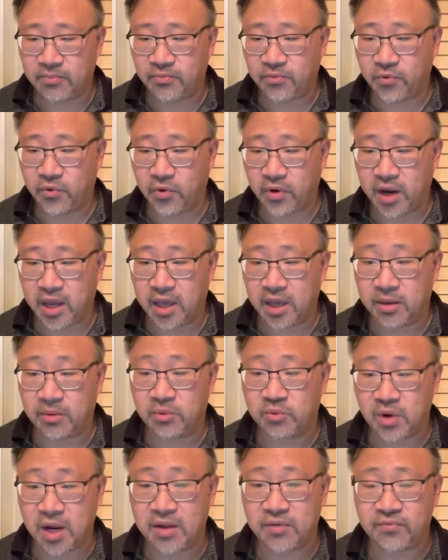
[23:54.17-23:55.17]
for a
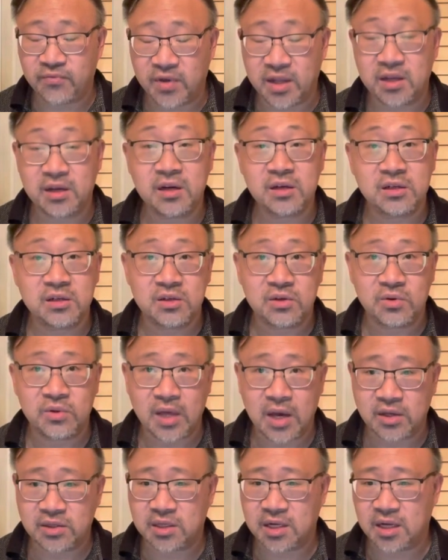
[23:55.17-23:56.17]
great vintage,
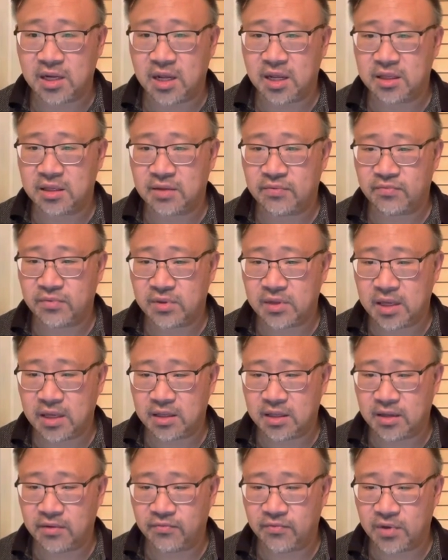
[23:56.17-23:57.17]

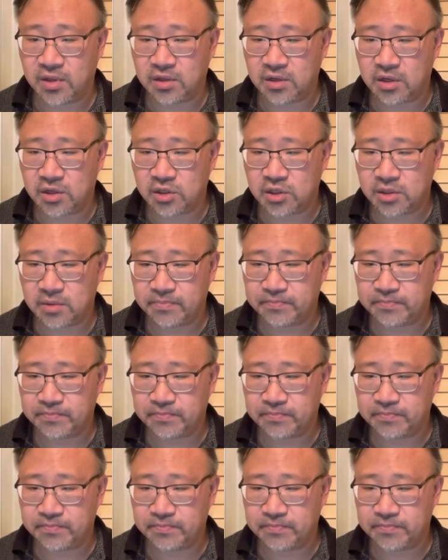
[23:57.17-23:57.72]
2018 vintage.